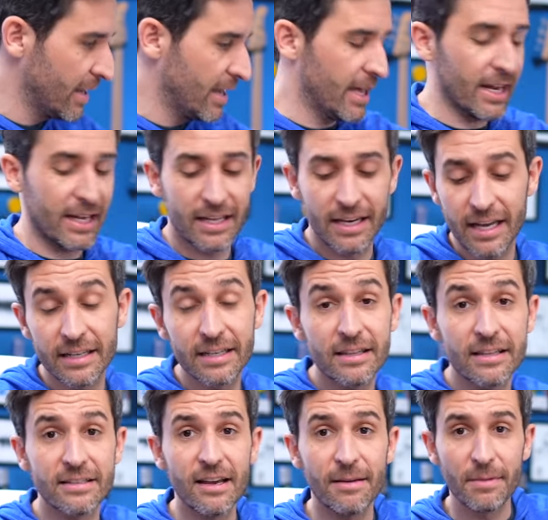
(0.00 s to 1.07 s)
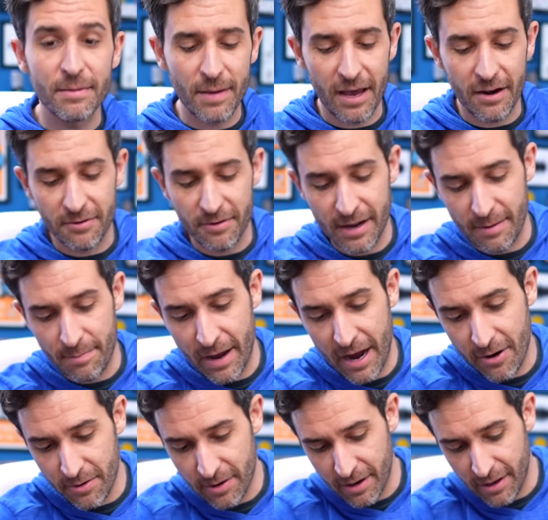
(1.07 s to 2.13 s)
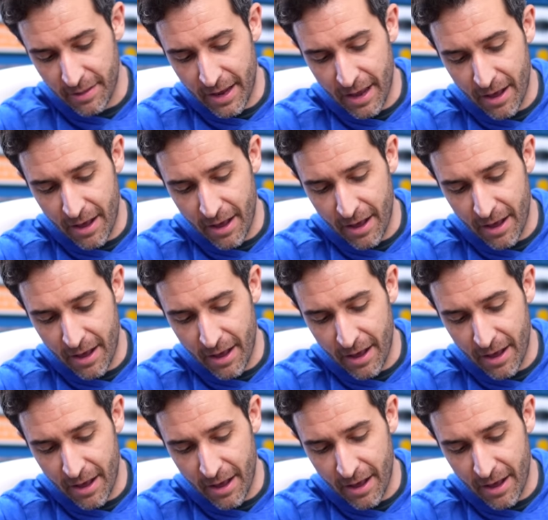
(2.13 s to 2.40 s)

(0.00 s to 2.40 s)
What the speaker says: and I connected the dummy battery and powered on the